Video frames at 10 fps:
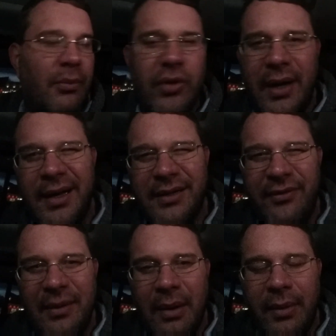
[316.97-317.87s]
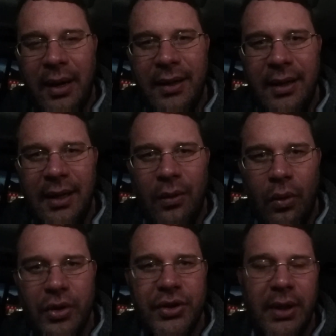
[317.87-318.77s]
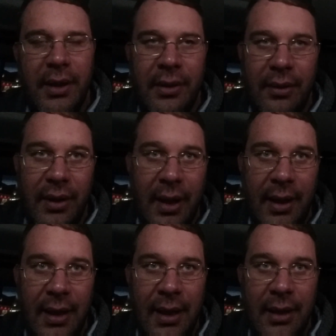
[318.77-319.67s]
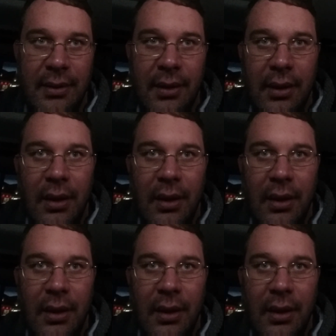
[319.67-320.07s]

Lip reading: trying not to feed my body any horse shit. You know, you got to eat